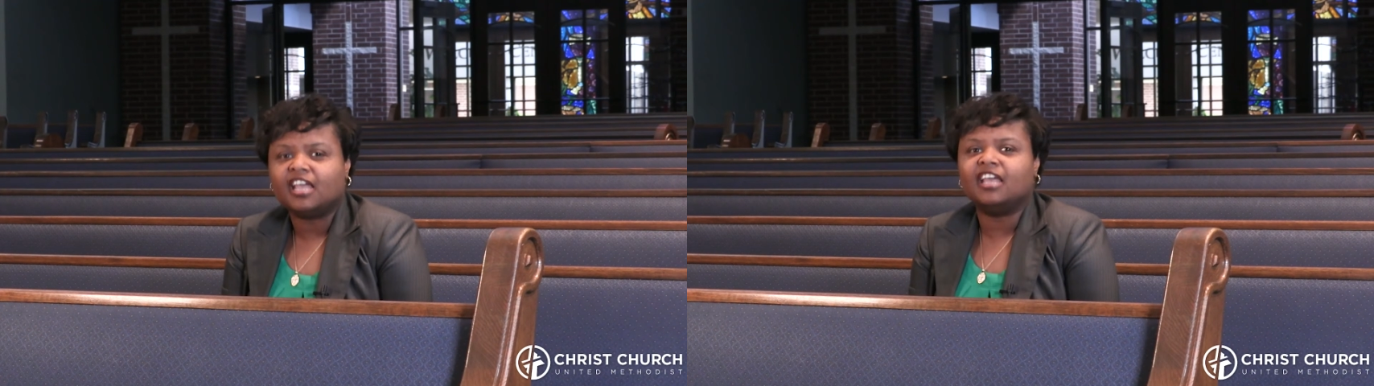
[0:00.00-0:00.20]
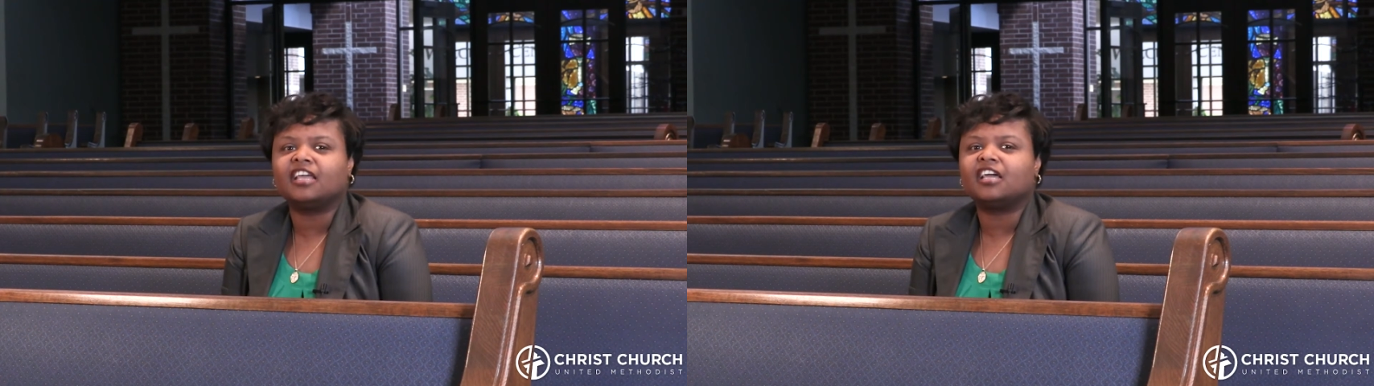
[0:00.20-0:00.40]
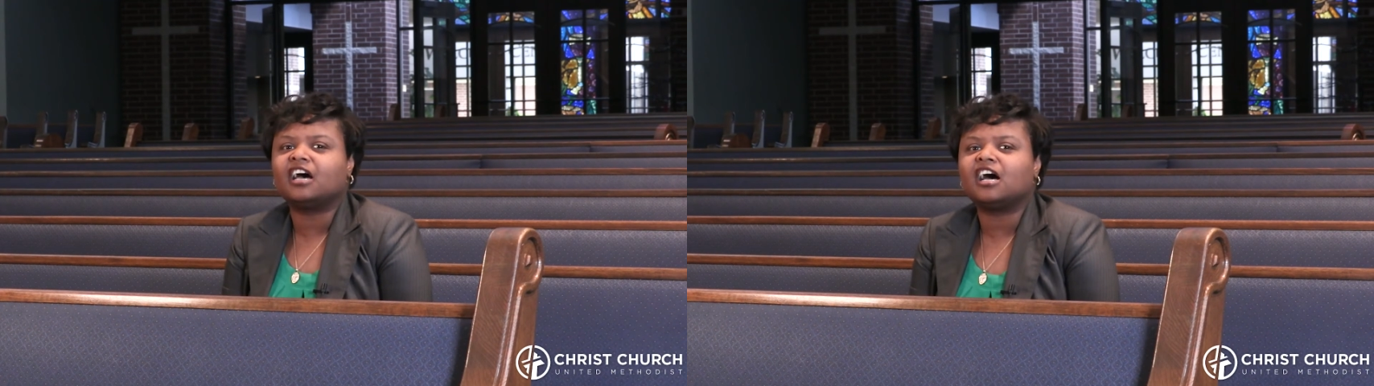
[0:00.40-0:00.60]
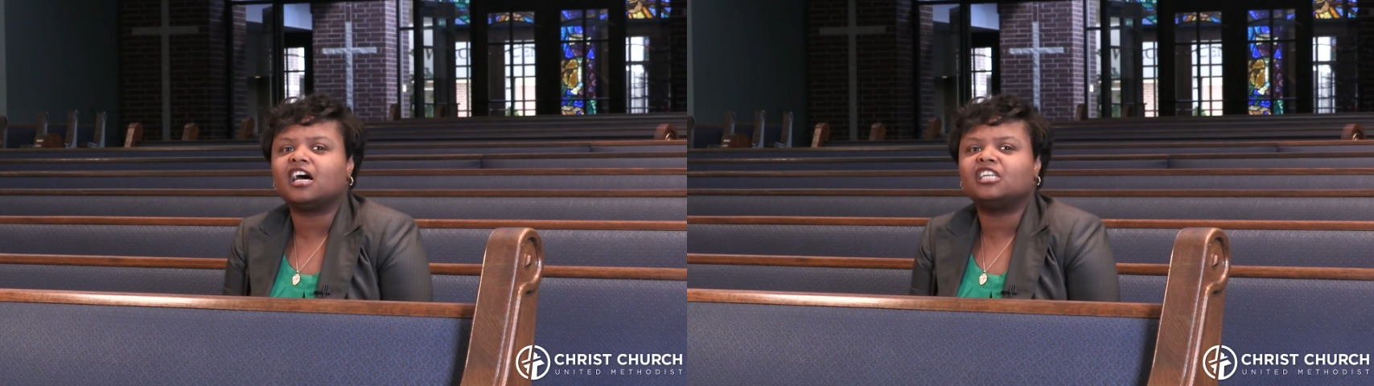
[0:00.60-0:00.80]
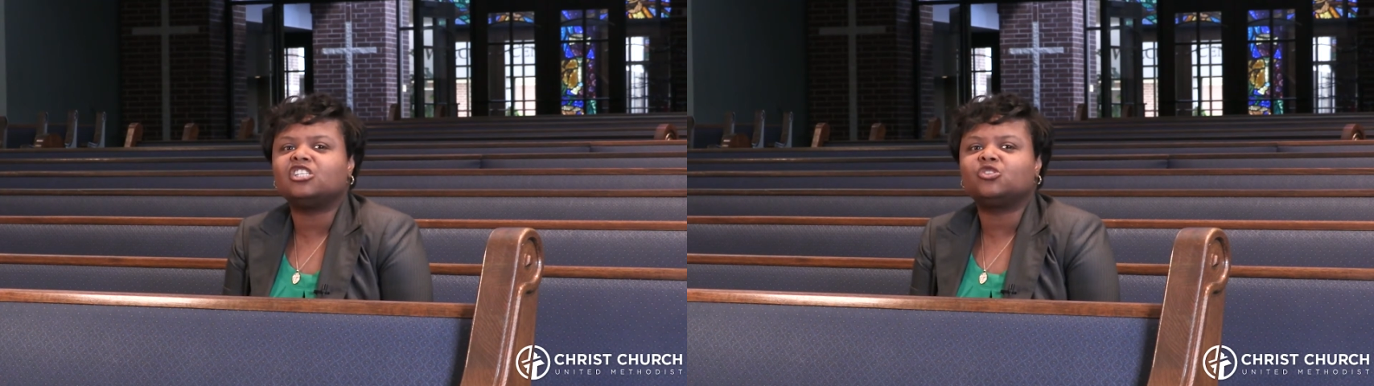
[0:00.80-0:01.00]
and
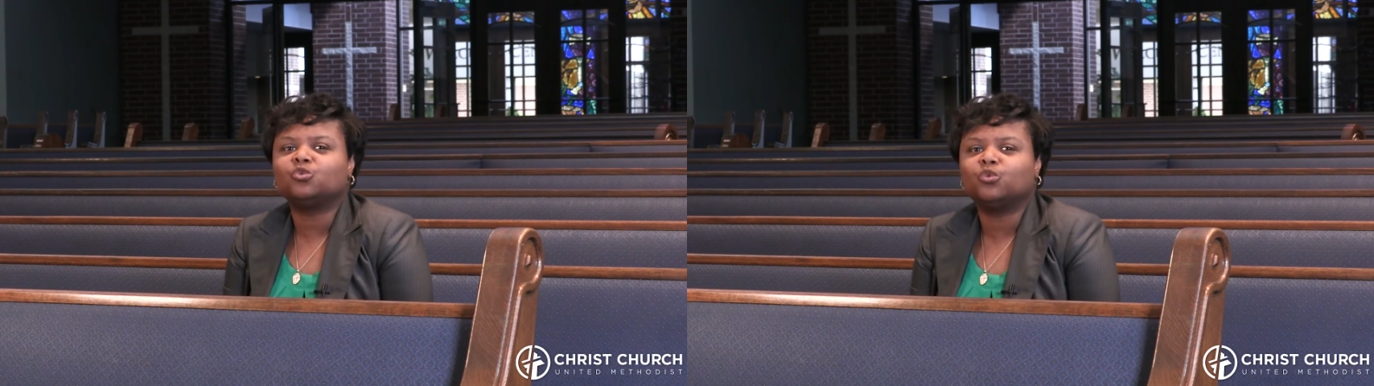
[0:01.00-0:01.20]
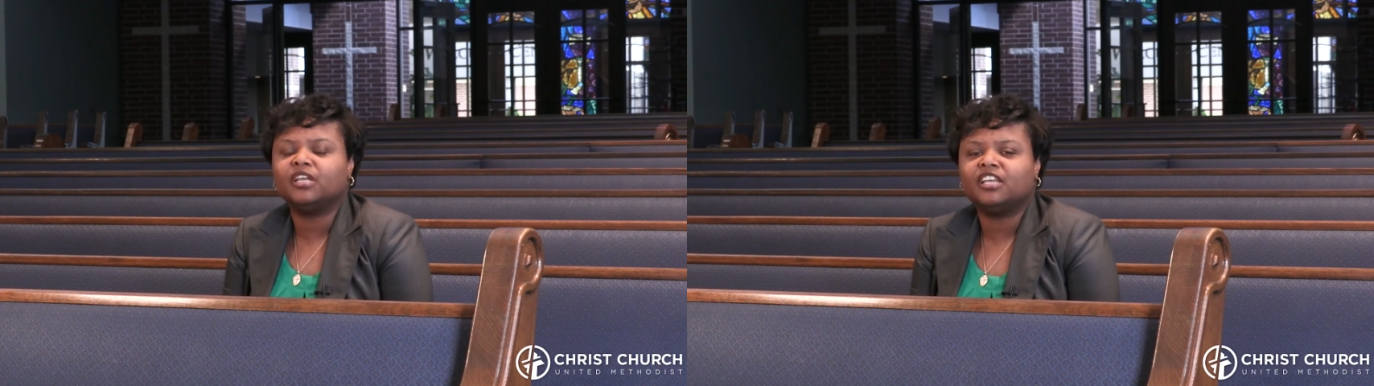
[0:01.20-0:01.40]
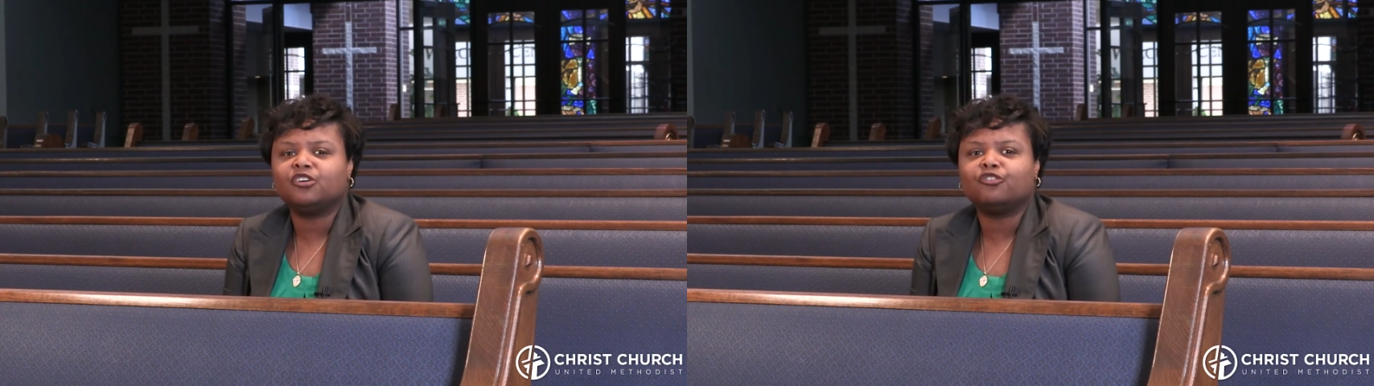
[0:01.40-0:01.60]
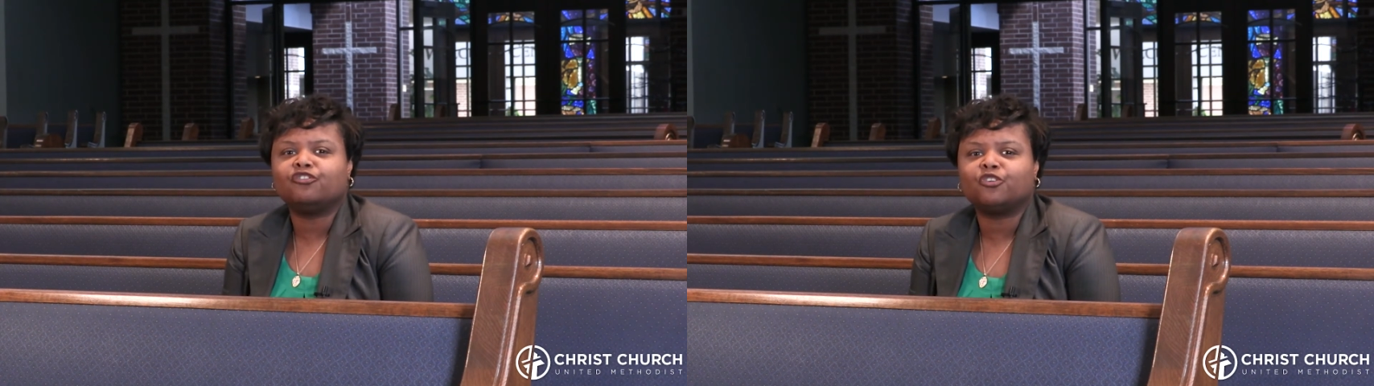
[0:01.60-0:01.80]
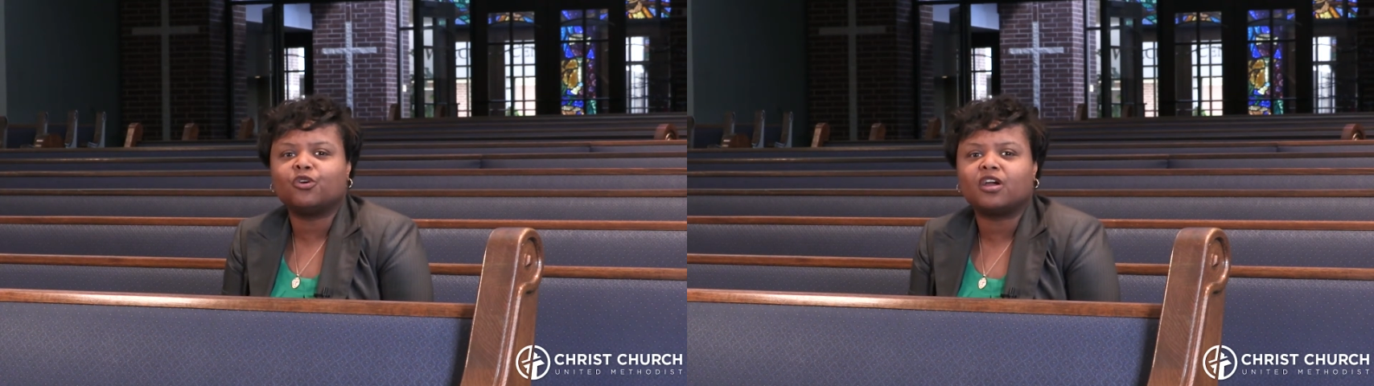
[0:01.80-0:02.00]
God's will
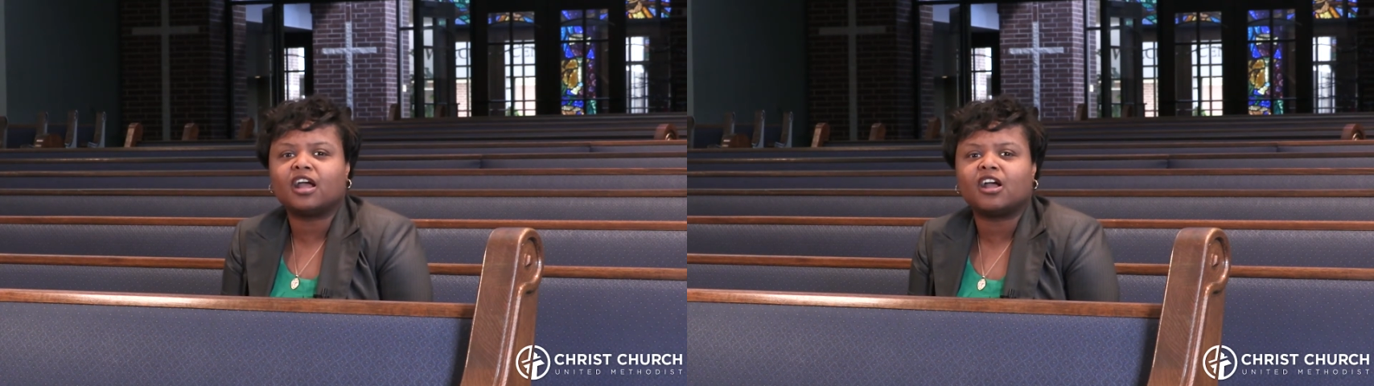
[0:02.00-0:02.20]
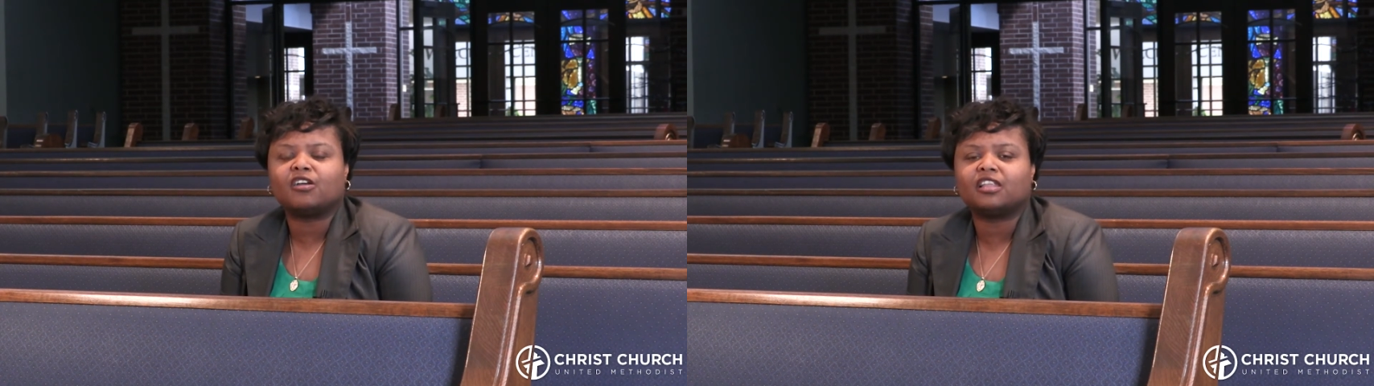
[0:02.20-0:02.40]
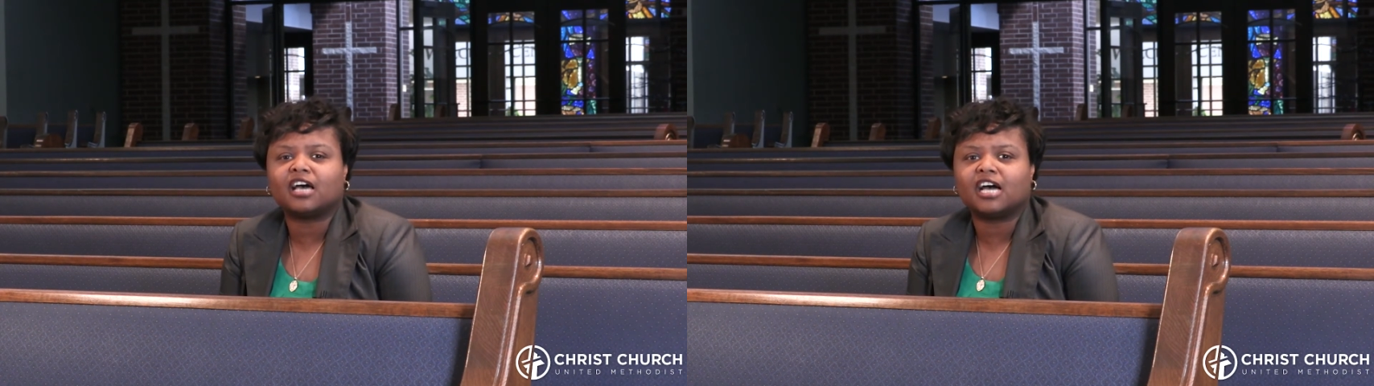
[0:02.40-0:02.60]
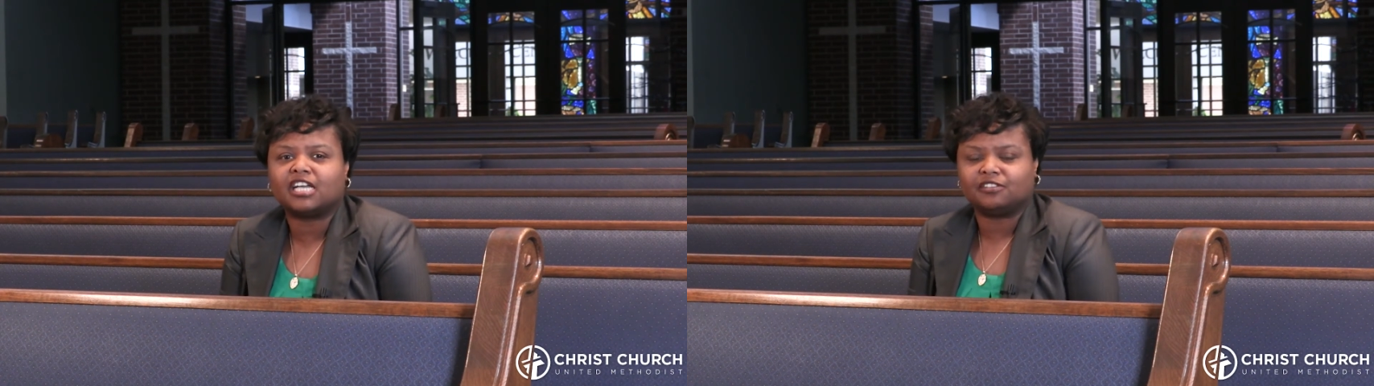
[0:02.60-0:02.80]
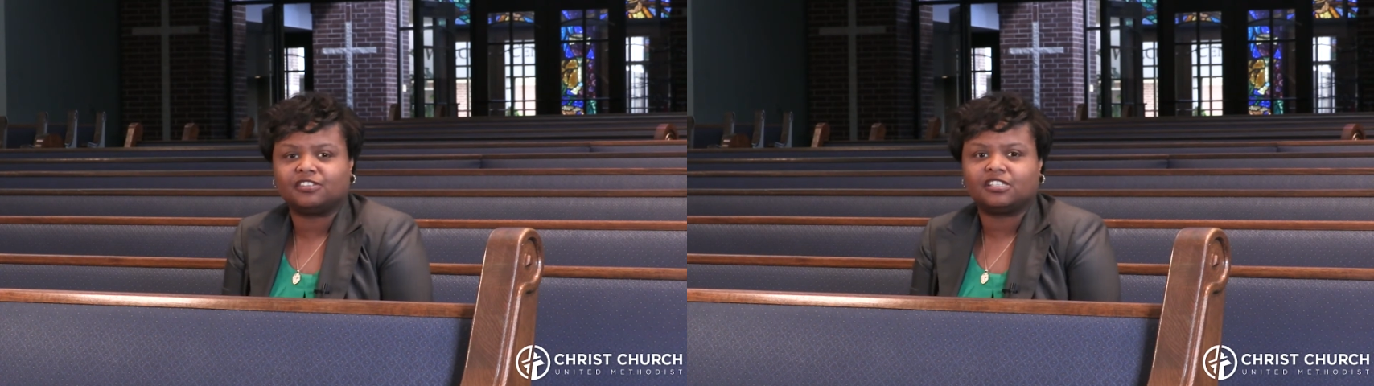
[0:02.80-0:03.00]
for our
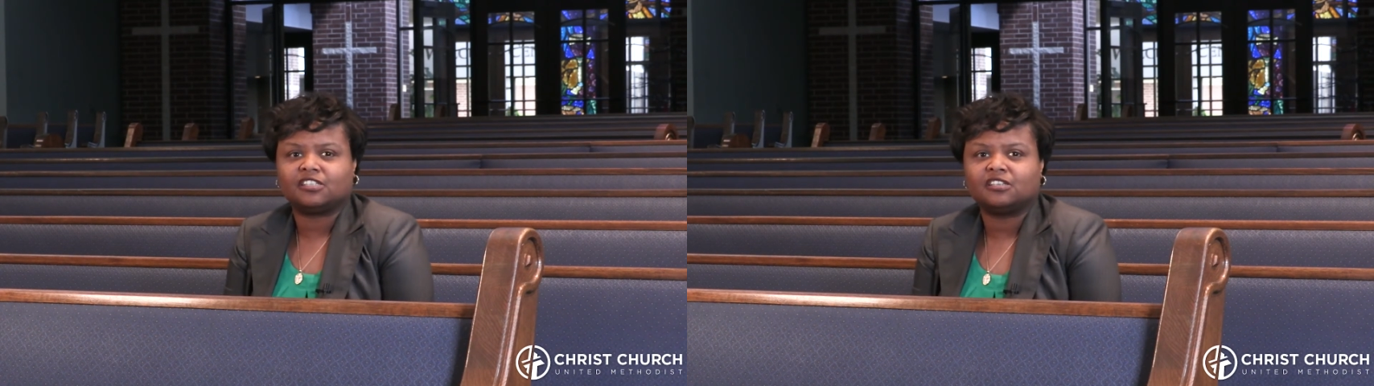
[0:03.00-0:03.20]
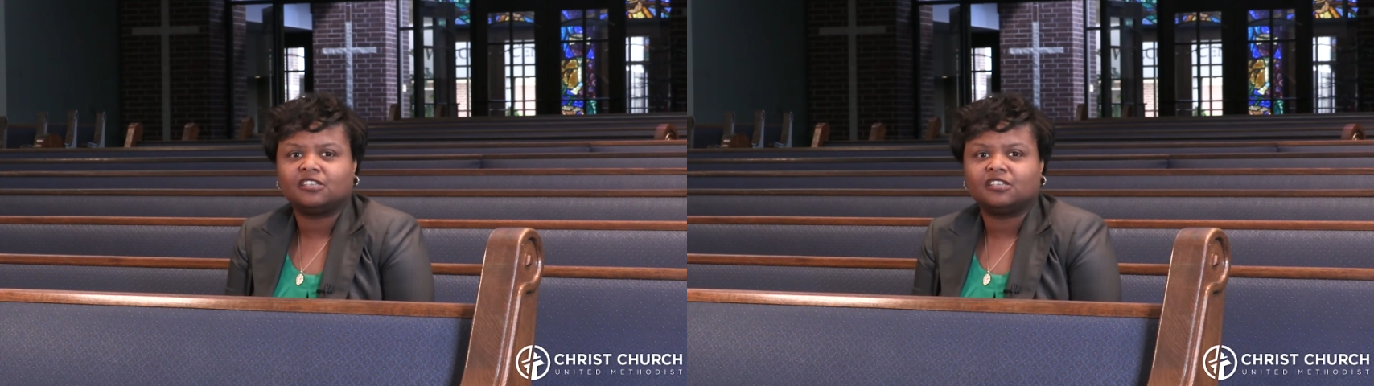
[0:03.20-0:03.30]
lives.